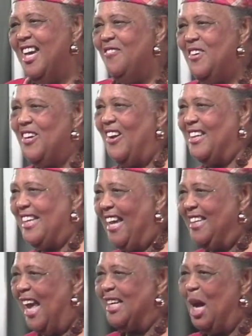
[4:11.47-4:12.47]
Me do it,
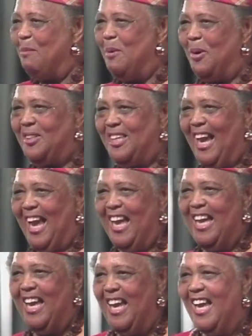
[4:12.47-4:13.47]
that a butter.
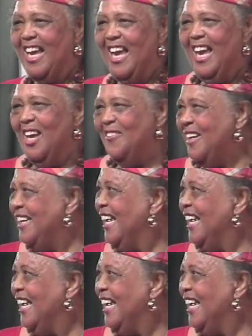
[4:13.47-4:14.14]
Me do